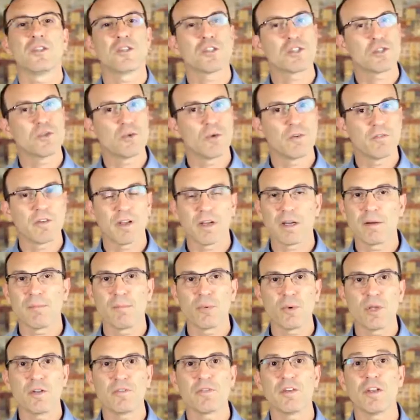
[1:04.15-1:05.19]
just do a very
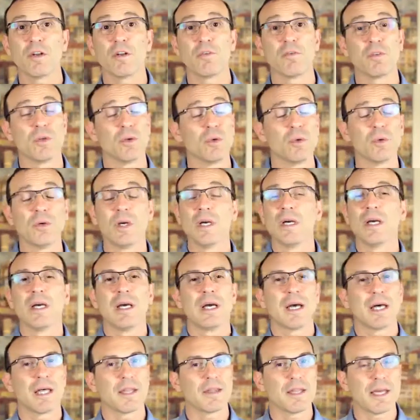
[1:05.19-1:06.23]
brief interview.
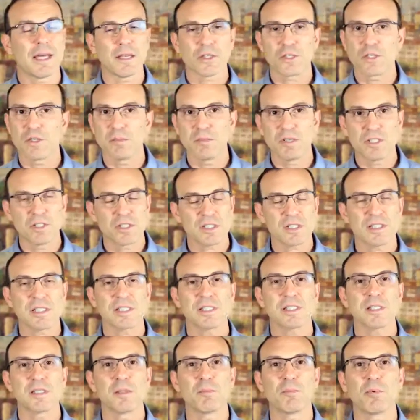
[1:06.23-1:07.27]
And that should be just as
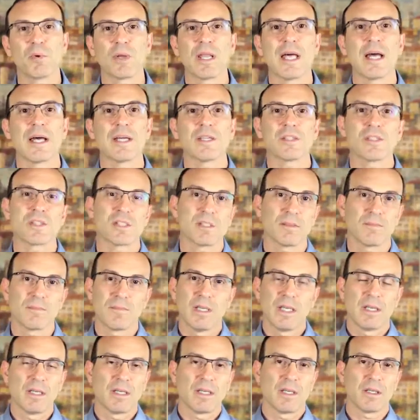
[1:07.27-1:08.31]
simple as,
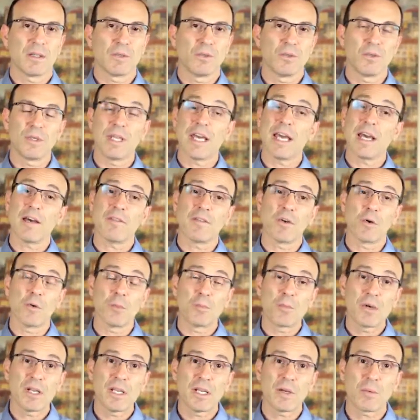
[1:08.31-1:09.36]
do they have an
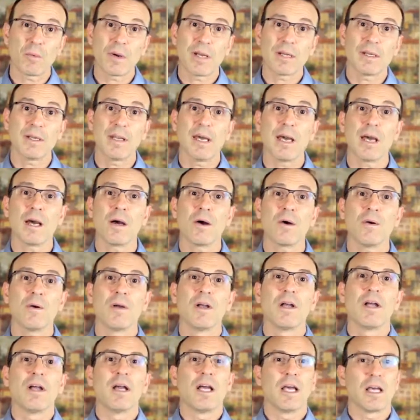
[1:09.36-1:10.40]
opening right now?
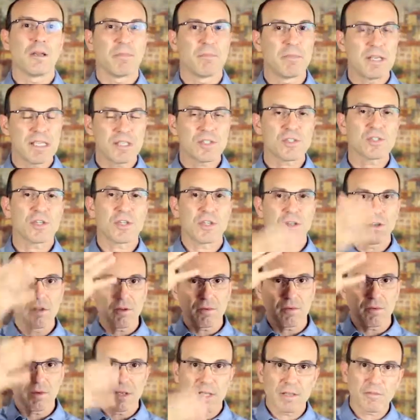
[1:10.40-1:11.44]
And based on a
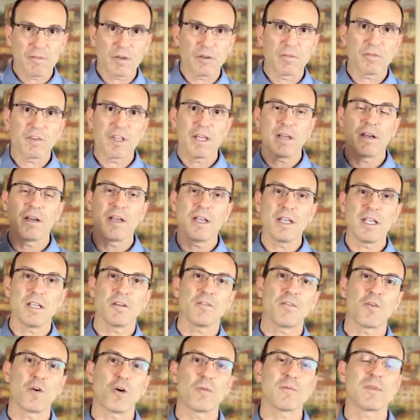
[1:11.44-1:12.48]
level of care need
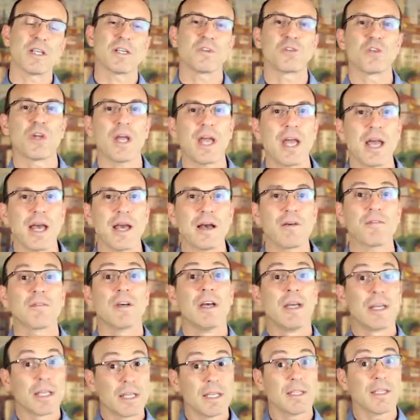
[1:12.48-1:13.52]
form that you have,
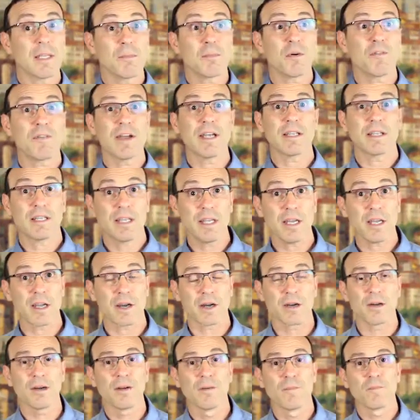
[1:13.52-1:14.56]
can they provide
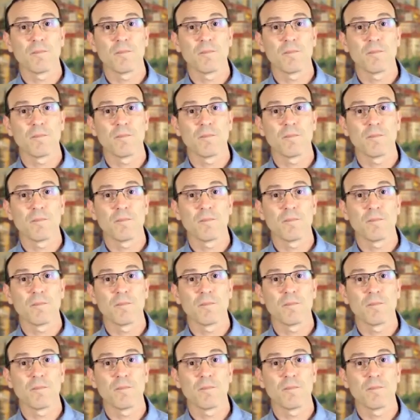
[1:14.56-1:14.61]
care